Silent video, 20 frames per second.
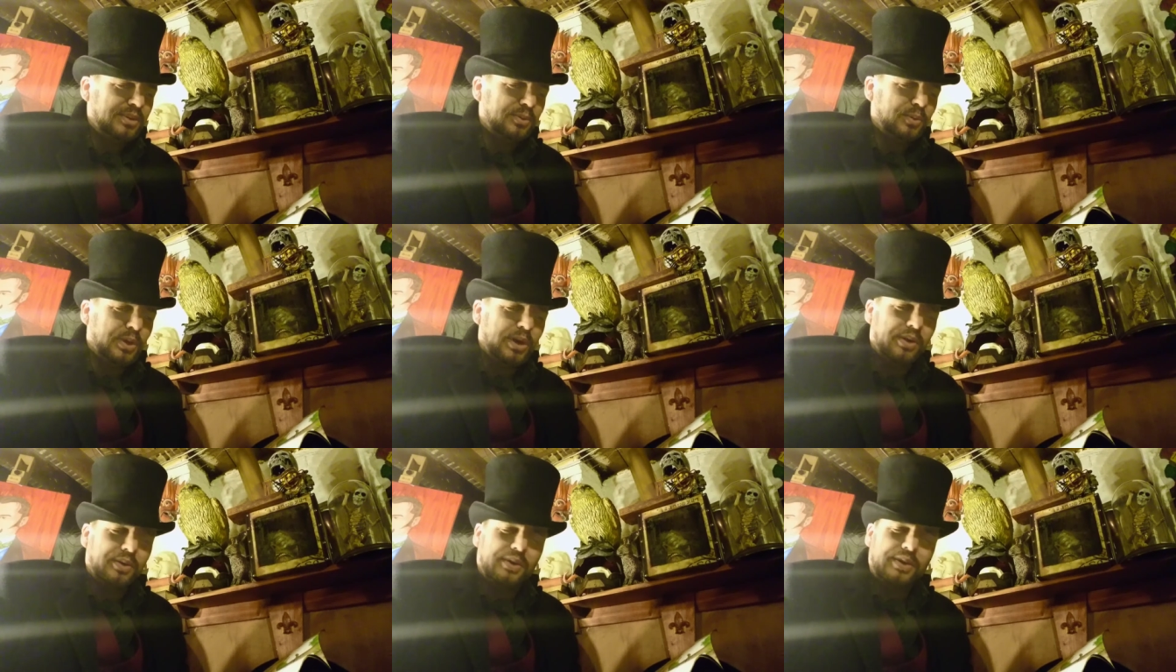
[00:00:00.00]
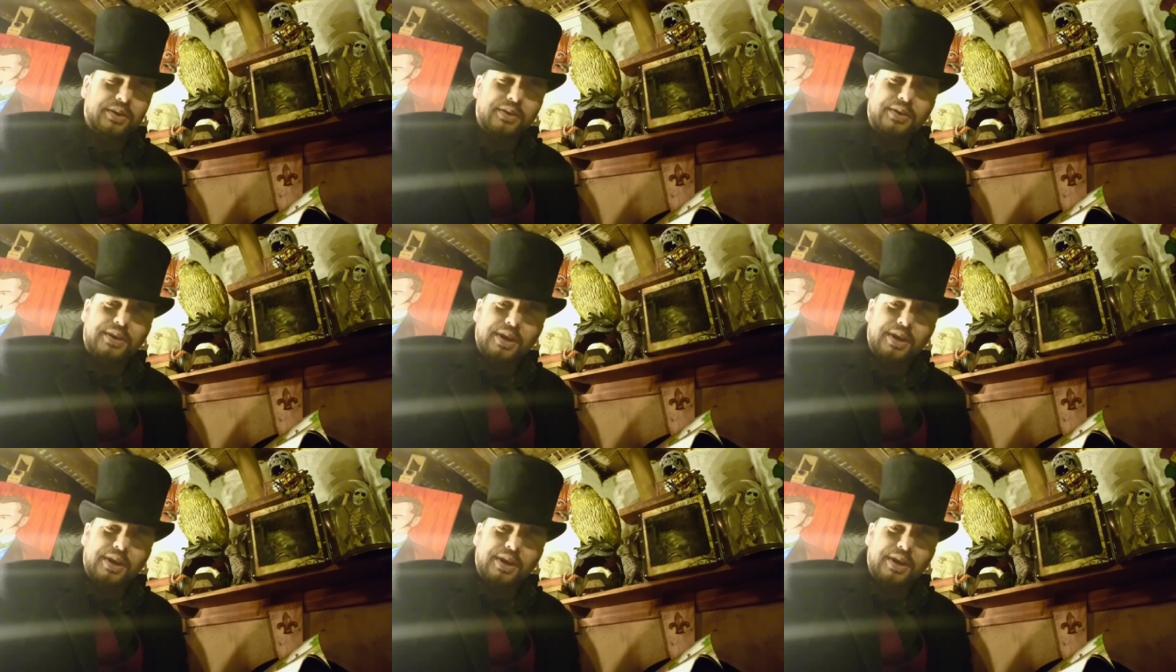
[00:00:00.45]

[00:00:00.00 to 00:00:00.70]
Where are you